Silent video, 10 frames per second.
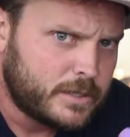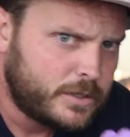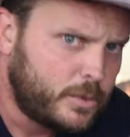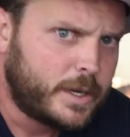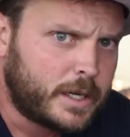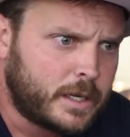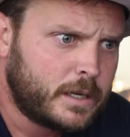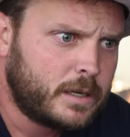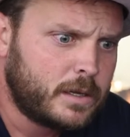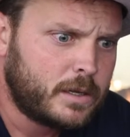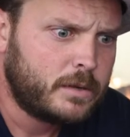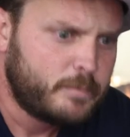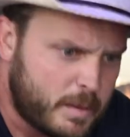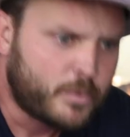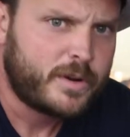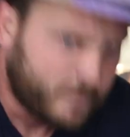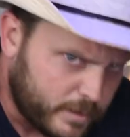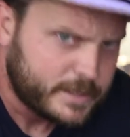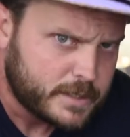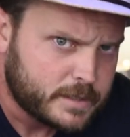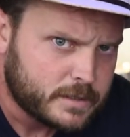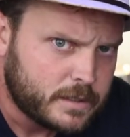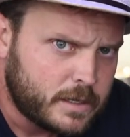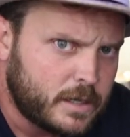doing memory forensics,